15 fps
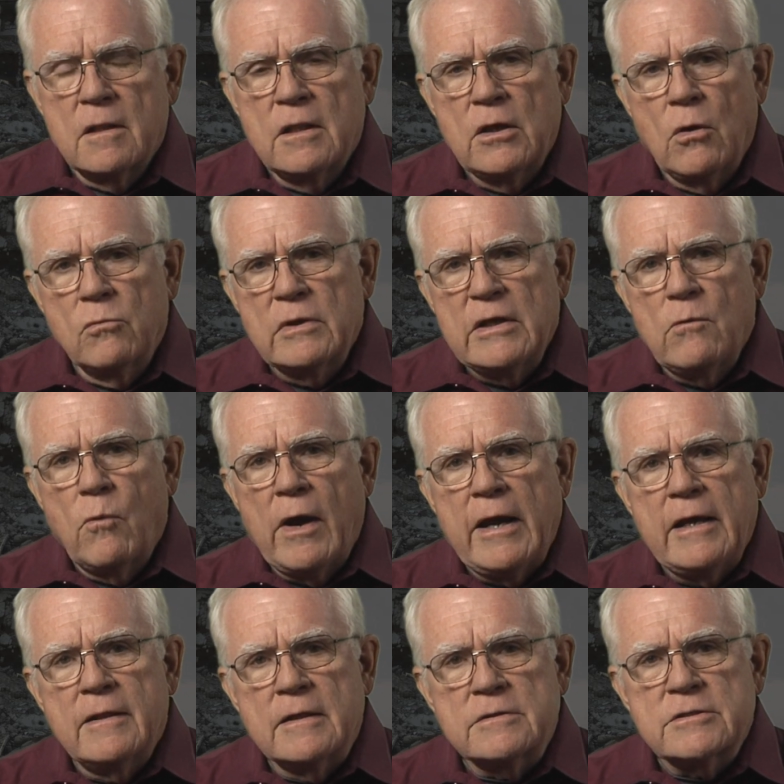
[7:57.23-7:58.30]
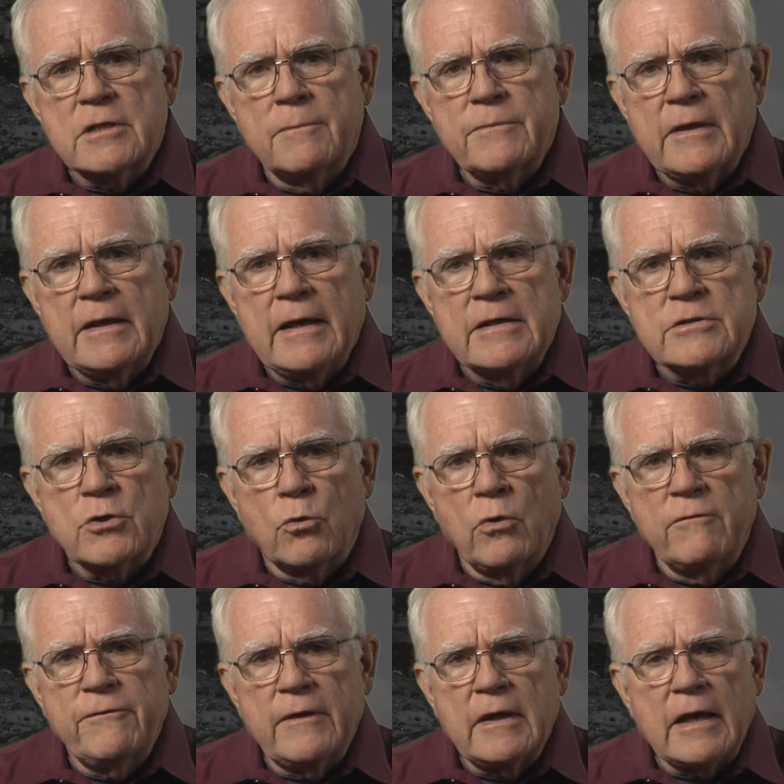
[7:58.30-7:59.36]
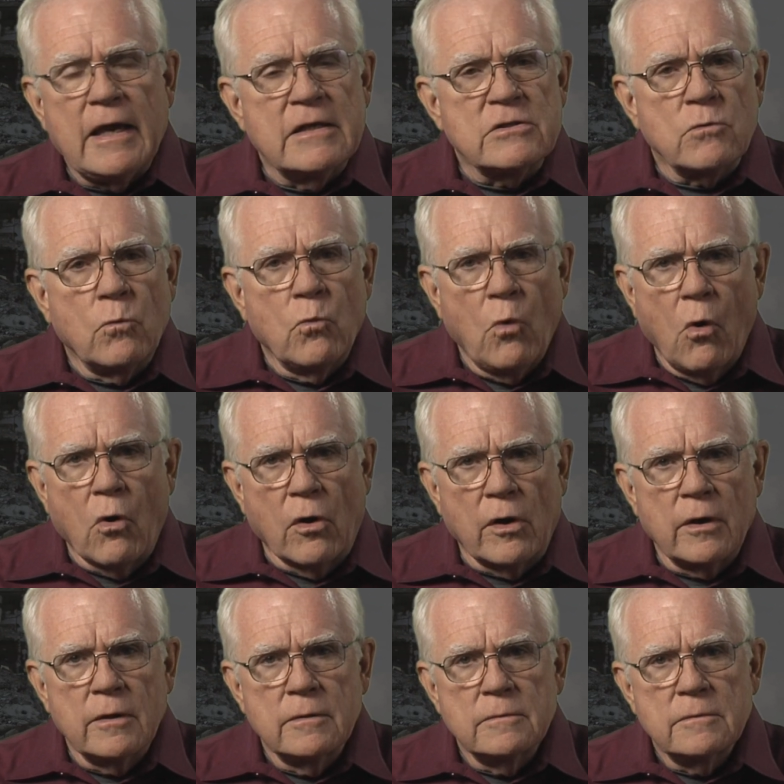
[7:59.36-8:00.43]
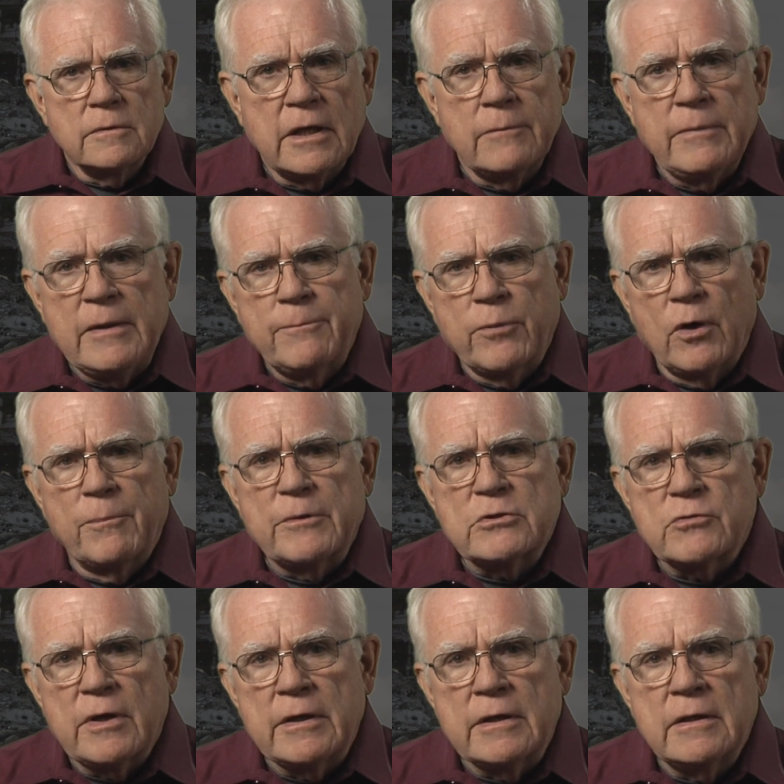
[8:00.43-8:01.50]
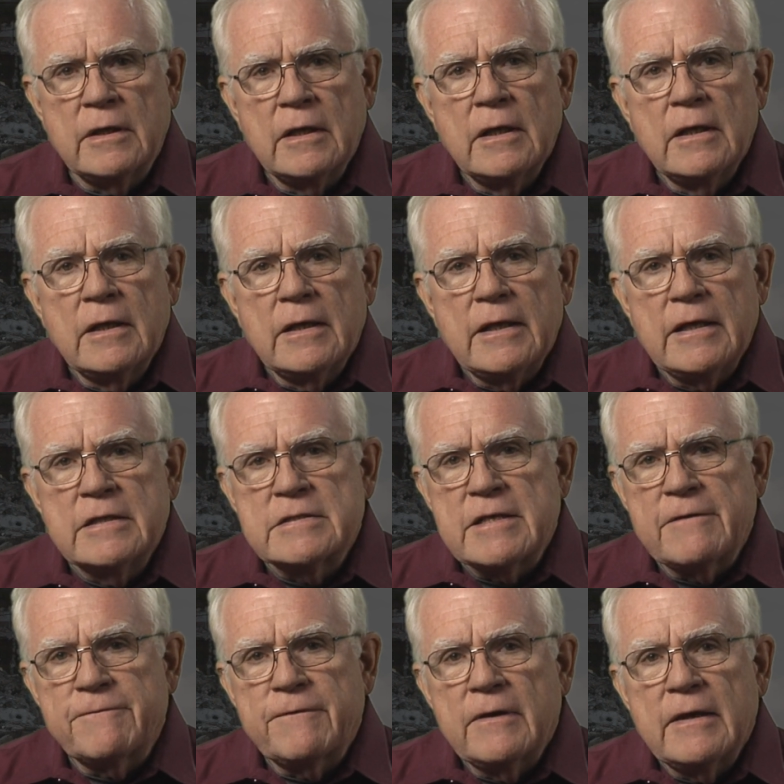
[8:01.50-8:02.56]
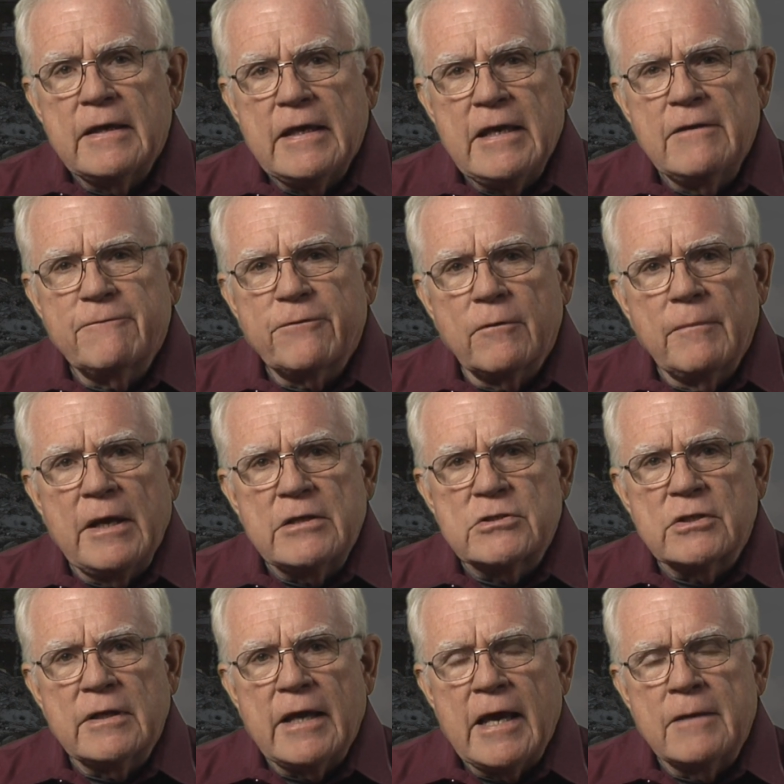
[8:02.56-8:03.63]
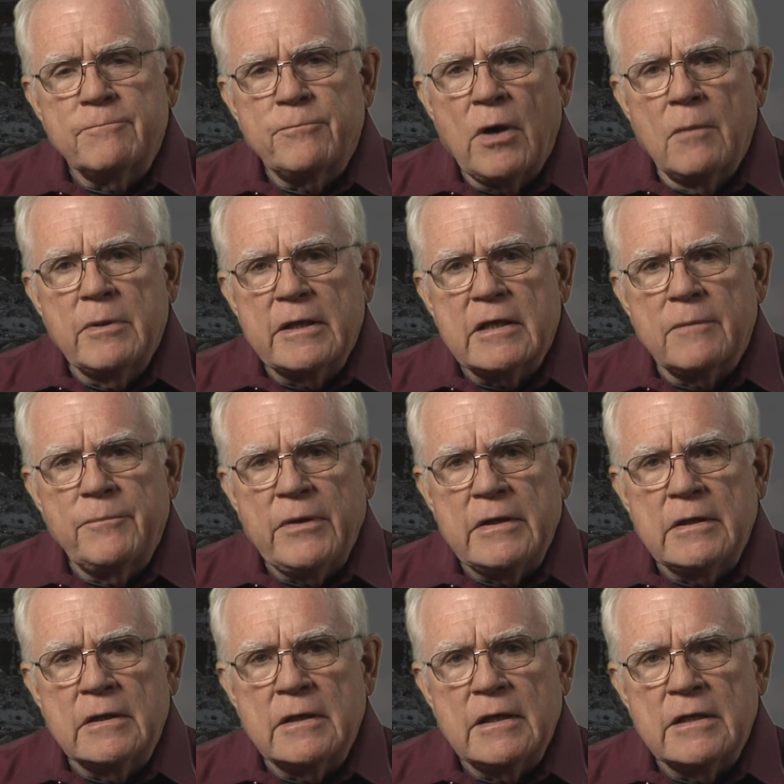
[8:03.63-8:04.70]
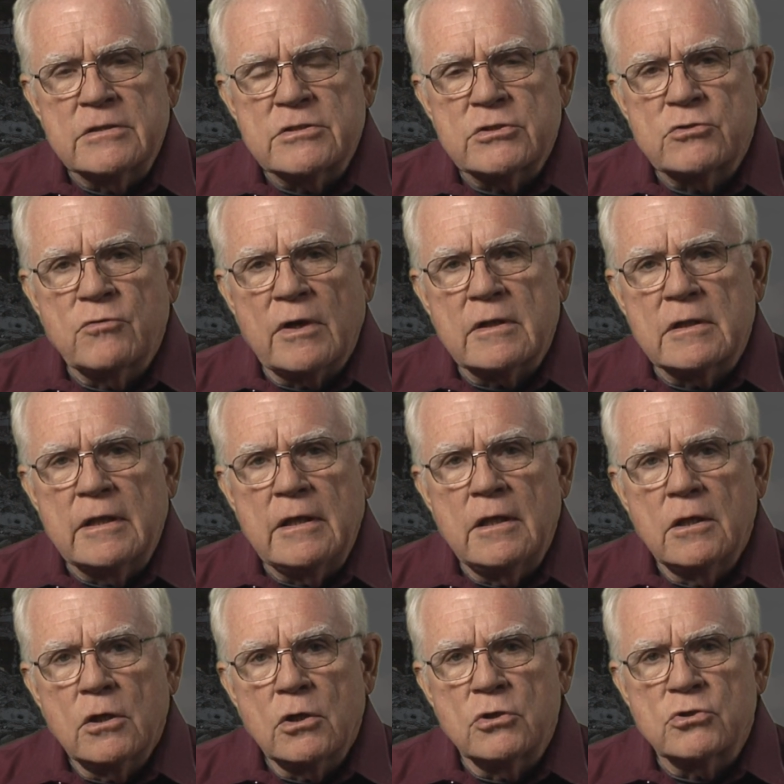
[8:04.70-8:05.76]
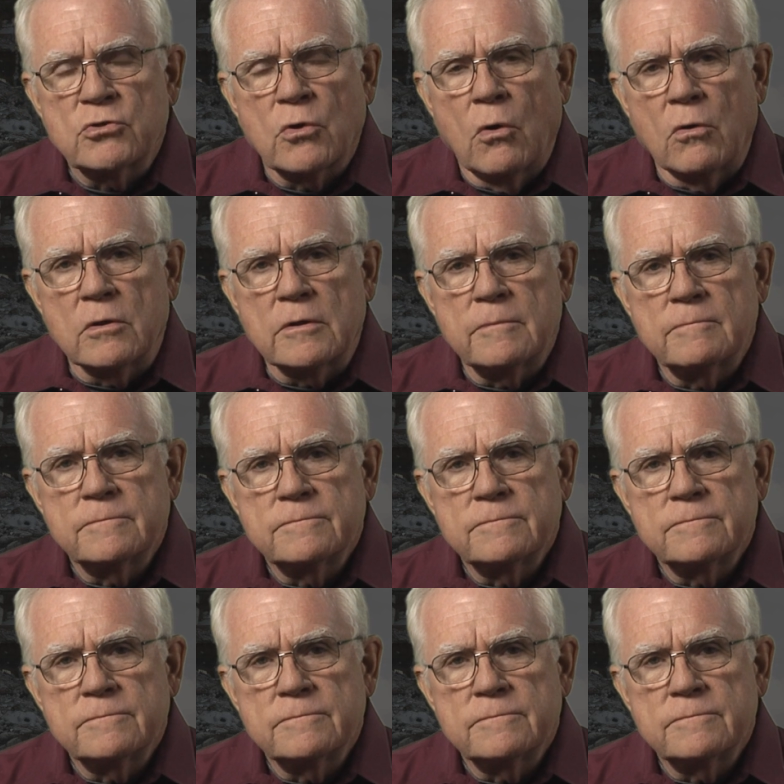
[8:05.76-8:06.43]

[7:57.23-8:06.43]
The only way that something as horrific as war can be perpetrated is if information and public opinion is strictly controlled.